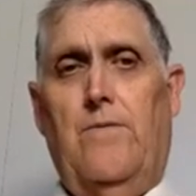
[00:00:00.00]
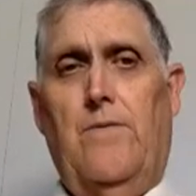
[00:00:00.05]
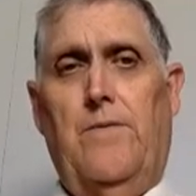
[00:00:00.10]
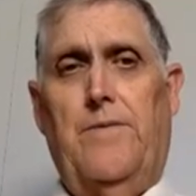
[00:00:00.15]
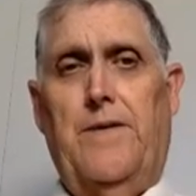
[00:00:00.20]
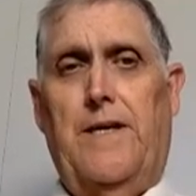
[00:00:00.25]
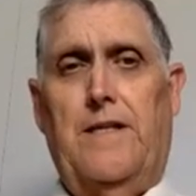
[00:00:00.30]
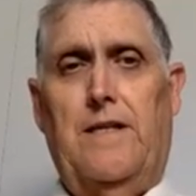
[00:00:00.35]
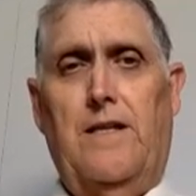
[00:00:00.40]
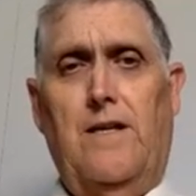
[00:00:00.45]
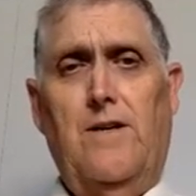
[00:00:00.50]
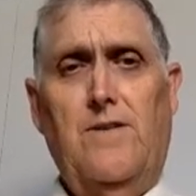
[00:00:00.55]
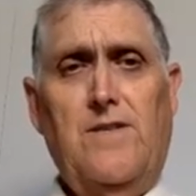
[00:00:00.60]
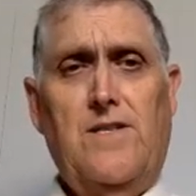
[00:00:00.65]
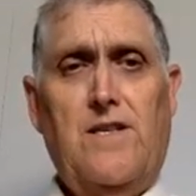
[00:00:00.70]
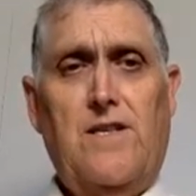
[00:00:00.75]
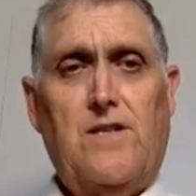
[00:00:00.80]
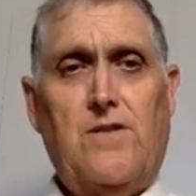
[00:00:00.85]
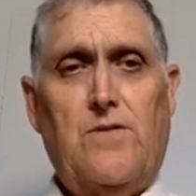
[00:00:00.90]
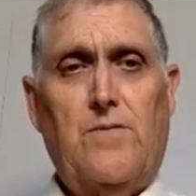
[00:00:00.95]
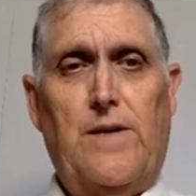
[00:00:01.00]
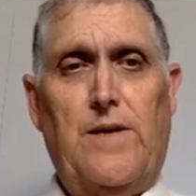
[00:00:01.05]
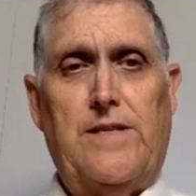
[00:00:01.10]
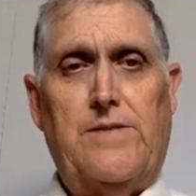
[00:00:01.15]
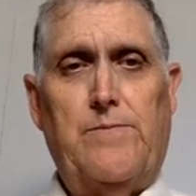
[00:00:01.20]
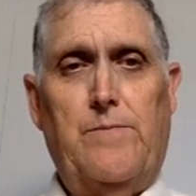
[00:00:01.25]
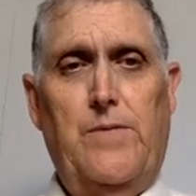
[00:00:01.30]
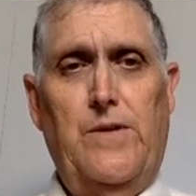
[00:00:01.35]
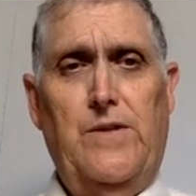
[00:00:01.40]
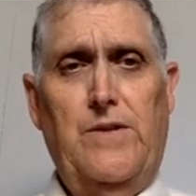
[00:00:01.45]
When we close the
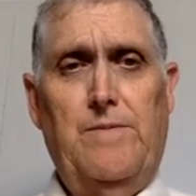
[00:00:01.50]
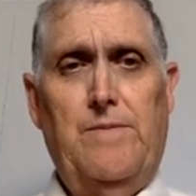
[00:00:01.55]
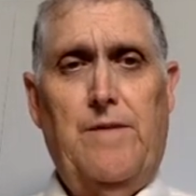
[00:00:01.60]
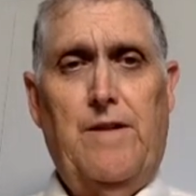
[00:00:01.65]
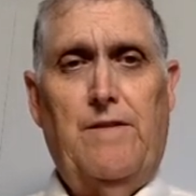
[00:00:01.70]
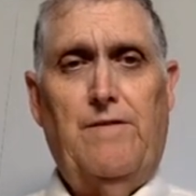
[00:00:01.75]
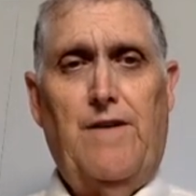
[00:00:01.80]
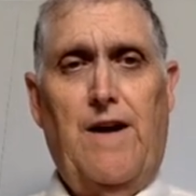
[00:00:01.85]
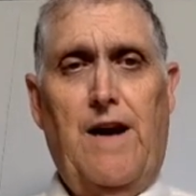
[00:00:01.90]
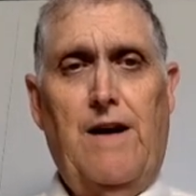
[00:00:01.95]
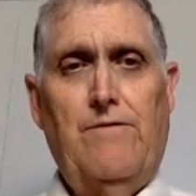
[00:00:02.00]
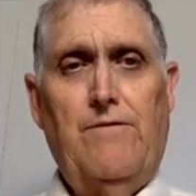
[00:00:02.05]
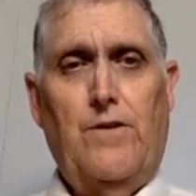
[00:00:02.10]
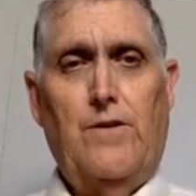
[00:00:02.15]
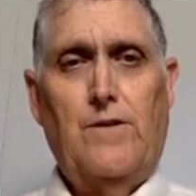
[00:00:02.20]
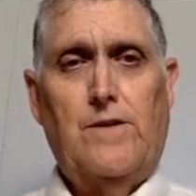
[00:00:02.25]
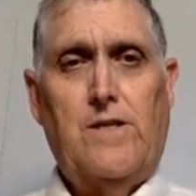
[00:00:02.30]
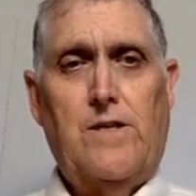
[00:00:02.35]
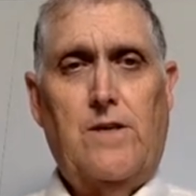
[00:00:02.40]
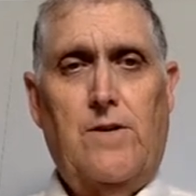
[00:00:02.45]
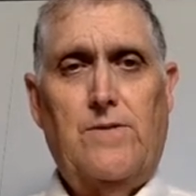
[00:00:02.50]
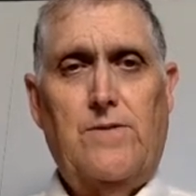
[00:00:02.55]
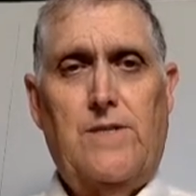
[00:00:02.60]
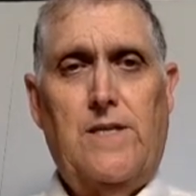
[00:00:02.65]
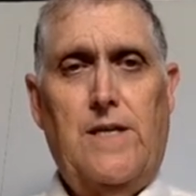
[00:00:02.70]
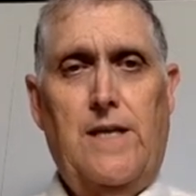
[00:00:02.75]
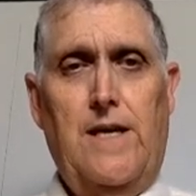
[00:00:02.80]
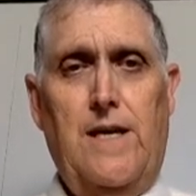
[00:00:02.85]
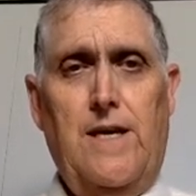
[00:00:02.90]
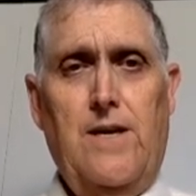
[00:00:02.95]
switch, boom, the 5 volts goes
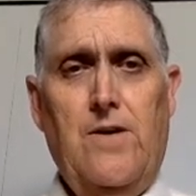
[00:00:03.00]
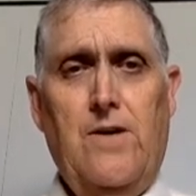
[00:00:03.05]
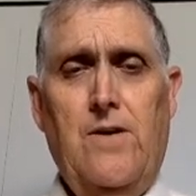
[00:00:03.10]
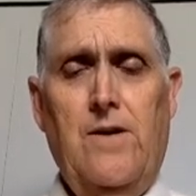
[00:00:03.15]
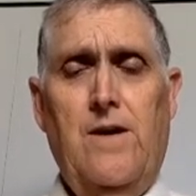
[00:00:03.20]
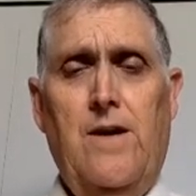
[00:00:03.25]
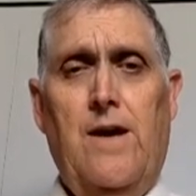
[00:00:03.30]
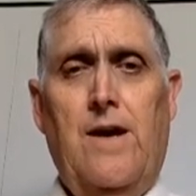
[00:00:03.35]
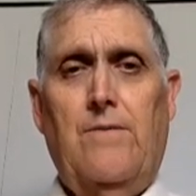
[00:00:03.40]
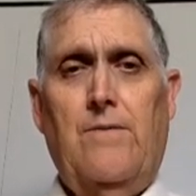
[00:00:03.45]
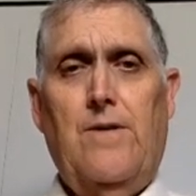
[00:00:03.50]
to here.